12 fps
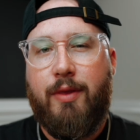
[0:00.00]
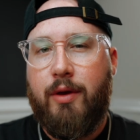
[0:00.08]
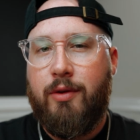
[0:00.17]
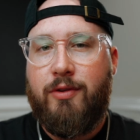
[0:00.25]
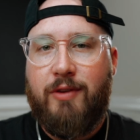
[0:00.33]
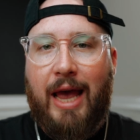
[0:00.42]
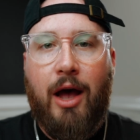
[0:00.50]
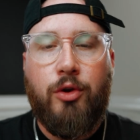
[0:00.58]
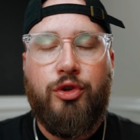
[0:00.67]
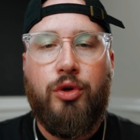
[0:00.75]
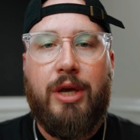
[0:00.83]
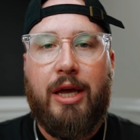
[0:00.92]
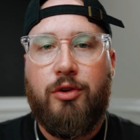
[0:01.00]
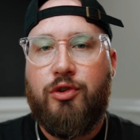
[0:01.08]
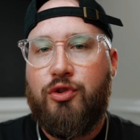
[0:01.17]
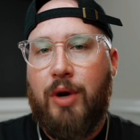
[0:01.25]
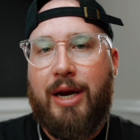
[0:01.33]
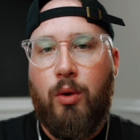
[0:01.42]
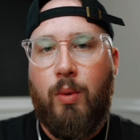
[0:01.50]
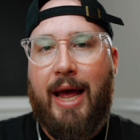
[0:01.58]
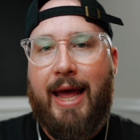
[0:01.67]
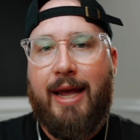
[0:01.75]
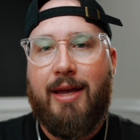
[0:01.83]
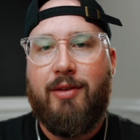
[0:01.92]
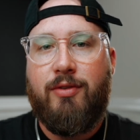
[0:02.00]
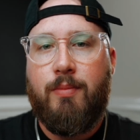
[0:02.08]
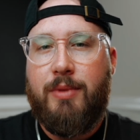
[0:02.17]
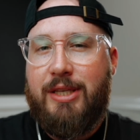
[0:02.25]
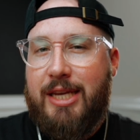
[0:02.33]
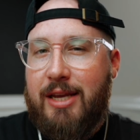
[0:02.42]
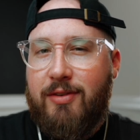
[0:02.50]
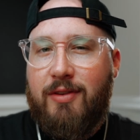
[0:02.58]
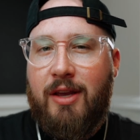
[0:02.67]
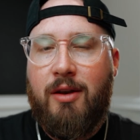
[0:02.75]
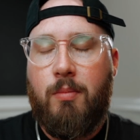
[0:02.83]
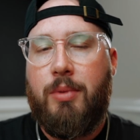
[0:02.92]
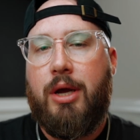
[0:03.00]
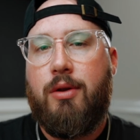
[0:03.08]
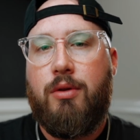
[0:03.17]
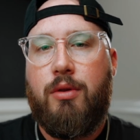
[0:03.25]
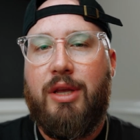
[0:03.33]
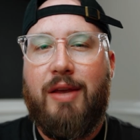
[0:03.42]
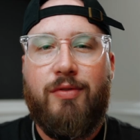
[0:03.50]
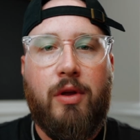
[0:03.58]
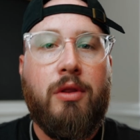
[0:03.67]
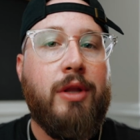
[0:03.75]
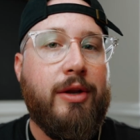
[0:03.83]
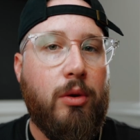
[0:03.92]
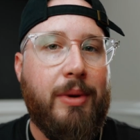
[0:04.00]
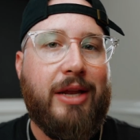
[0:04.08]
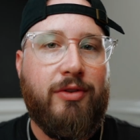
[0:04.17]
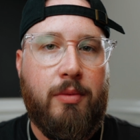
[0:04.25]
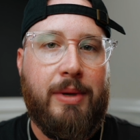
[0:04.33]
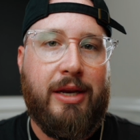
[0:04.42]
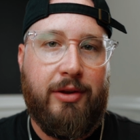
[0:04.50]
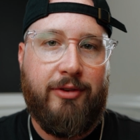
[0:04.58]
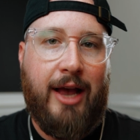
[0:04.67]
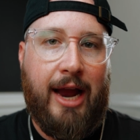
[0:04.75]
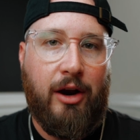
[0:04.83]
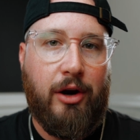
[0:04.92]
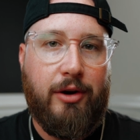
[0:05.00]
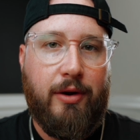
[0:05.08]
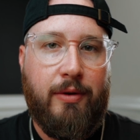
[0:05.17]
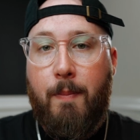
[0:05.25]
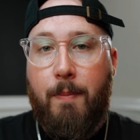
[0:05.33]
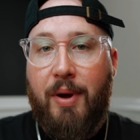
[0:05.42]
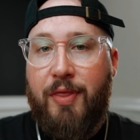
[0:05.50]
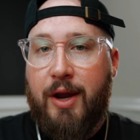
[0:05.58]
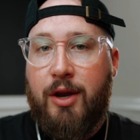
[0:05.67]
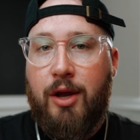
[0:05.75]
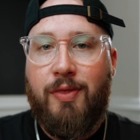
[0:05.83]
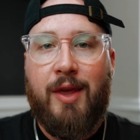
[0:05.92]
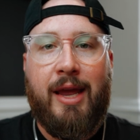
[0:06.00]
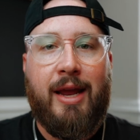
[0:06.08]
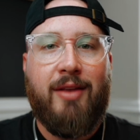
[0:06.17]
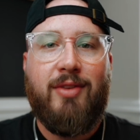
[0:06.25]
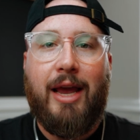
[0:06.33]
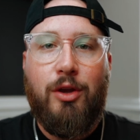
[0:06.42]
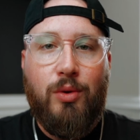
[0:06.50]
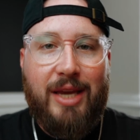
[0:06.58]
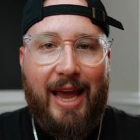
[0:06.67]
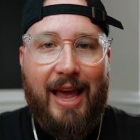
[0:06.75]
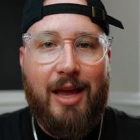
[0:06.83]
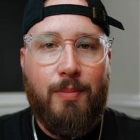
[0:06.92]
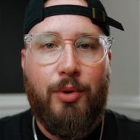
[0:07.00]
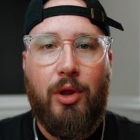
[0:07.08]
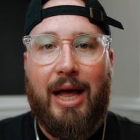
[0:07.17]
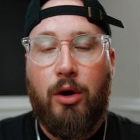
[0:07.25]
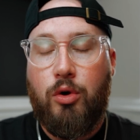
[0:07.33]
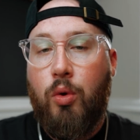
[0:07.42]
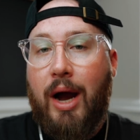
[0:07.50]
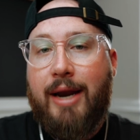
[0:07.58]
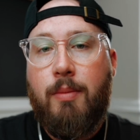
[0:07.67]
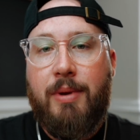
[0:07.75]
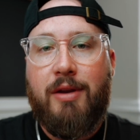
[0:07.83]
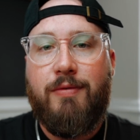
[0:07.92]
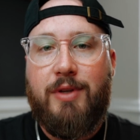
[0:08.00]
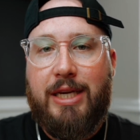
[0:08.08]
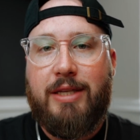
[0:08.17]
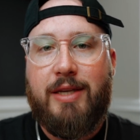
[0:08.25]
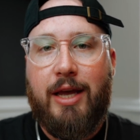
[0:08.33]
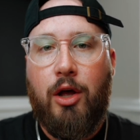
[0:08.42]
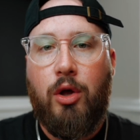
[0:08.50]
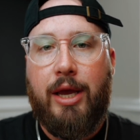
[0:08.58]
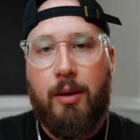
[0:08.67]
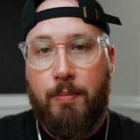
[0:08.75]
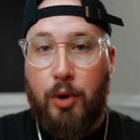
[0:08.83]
the sound you get straight away is decent, but leaves a little bit to be desired. But the good thing is that you can pull out quite a bit of detail in